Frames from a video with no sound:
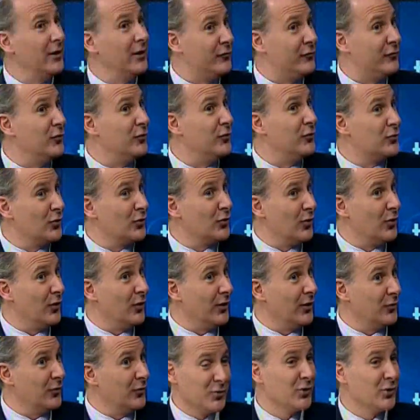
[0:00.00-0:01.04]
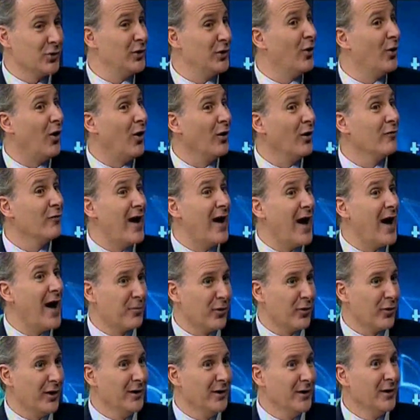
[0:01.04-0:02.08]
at future earnings, which are going to all
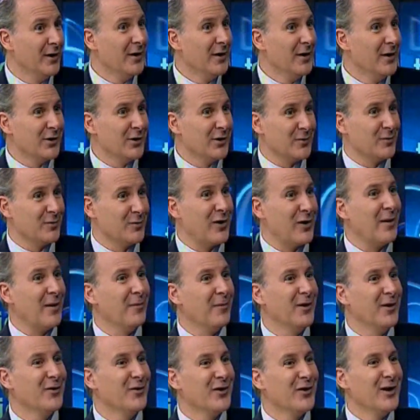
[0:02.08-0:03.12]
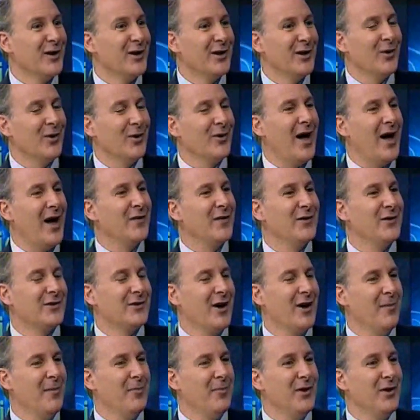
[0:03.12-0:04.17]
evaporate. Because the problem is, a lot of
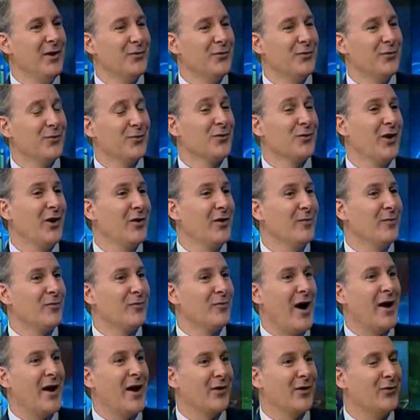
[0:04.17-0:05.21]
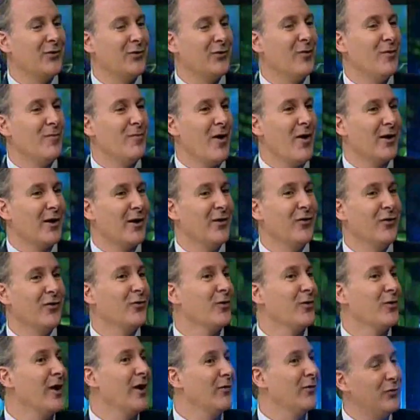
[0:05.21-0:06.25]
these companies were selling products to Americans
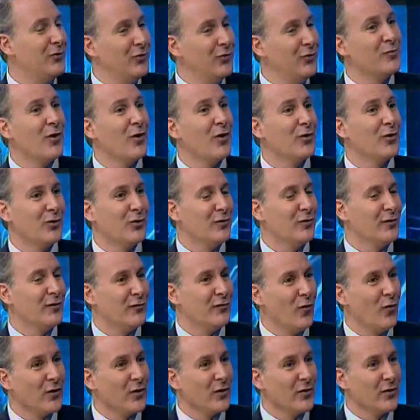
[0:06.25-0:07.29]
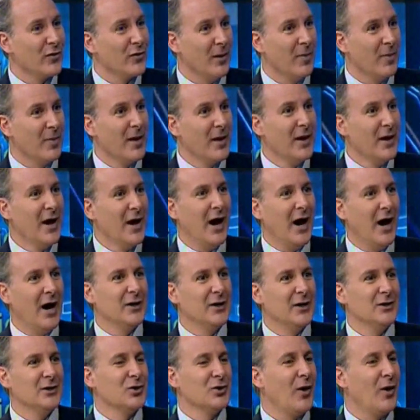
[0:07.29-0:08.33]
who are now too broke to afford them.
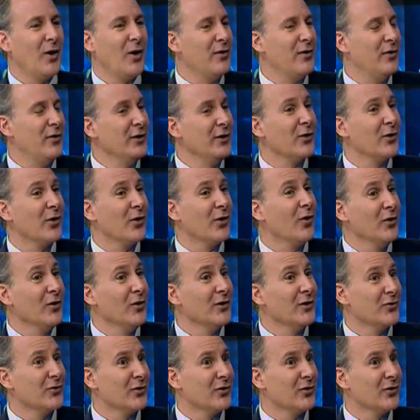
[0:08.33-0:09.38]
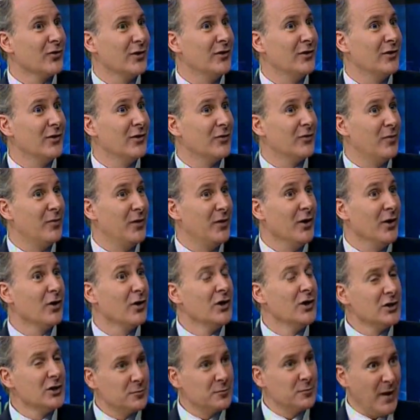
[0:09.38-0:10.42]
So I think their earnings are going to
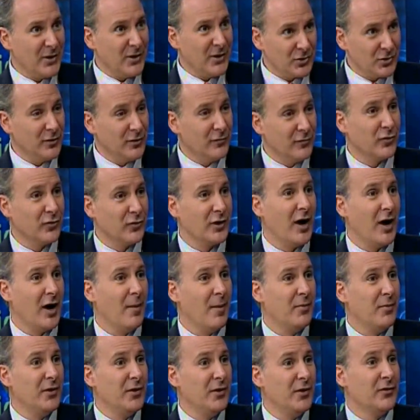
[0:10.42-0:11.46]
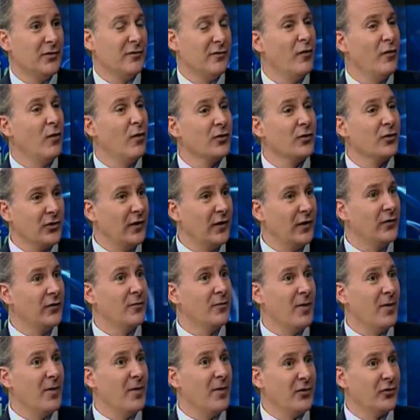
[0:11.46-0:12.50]
disappear, especially for the companies that focus on
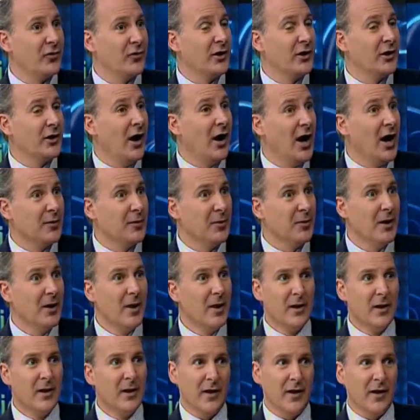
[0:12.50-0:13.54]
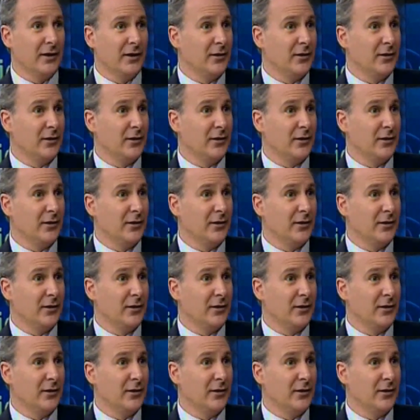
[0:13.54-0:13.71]
the domestic economy, like the